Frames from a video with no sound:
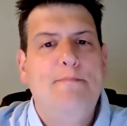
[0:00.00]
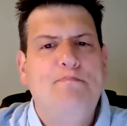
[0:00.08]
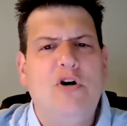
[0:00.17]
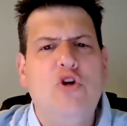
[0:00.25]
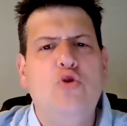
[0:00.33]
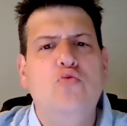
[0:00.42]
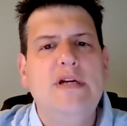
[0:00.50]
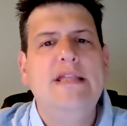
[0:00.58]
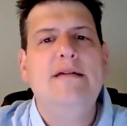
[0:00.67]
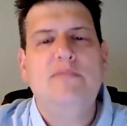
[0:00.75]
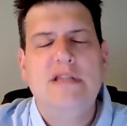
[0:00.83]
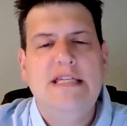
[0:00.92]
but who
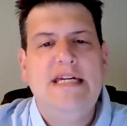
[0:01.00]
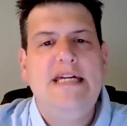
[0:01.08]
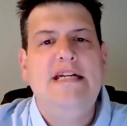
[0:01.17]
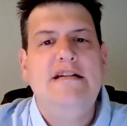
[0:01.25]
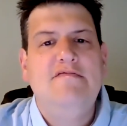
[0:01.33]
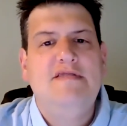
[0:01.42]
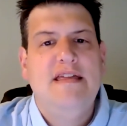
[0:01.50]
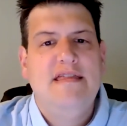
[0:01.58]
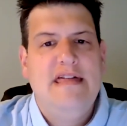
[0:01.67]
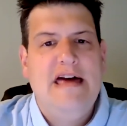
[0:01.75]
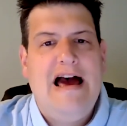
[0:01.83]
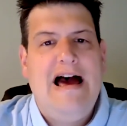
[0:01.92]
really believed
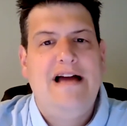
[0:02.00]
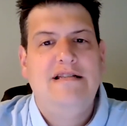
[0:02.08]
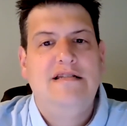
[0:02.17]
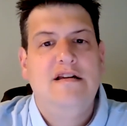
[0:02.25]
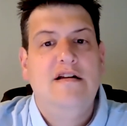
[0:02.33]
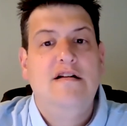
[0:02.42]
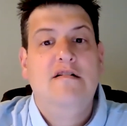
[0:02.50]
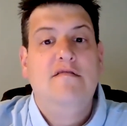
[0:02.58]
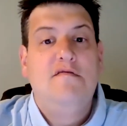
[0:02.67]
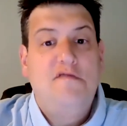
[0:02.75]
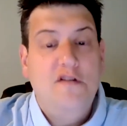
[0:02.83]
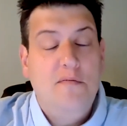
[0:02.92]
that
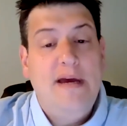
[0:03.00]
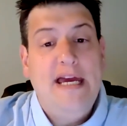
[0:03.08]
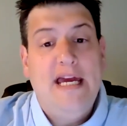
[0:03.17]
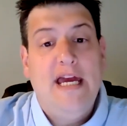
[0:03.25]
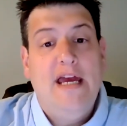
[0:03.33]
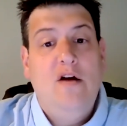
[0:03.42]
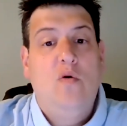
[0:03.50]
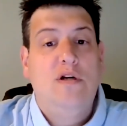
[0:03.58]
filmmaking